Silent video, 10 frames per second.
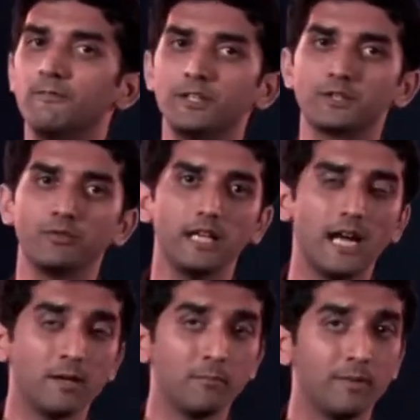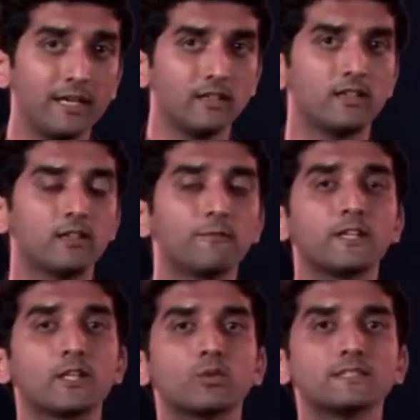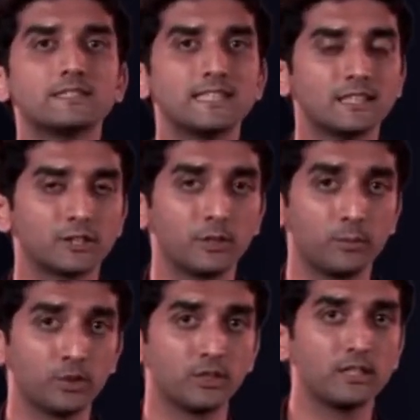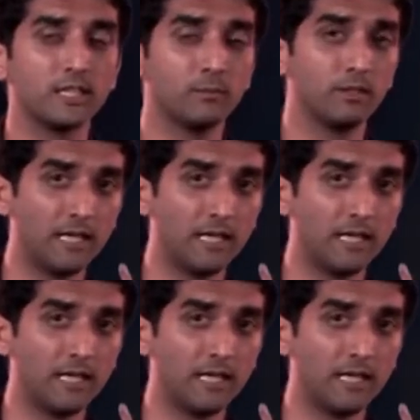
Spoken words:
which we had made a frequency distribution table,